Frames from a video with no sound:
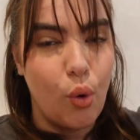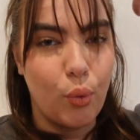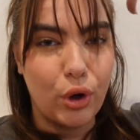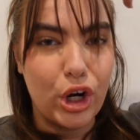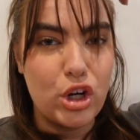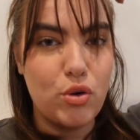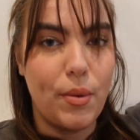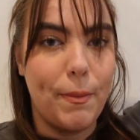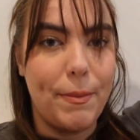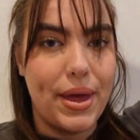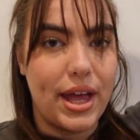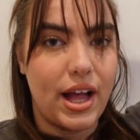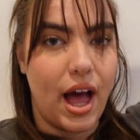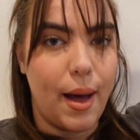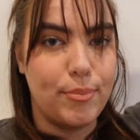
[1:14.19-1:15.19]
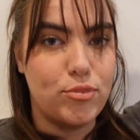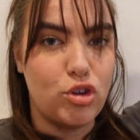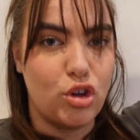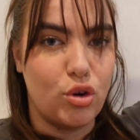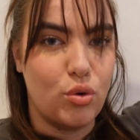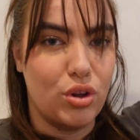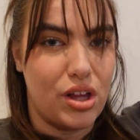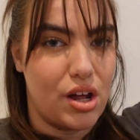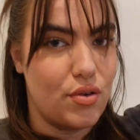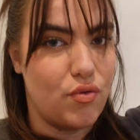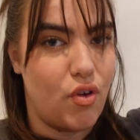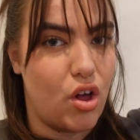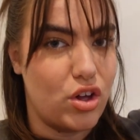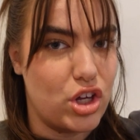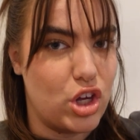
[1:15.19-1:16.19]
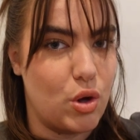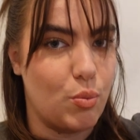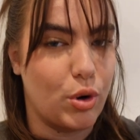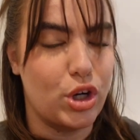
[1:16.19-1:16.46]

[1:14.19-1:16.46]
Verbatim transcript: We're gonna do a big updo, a lot of volume.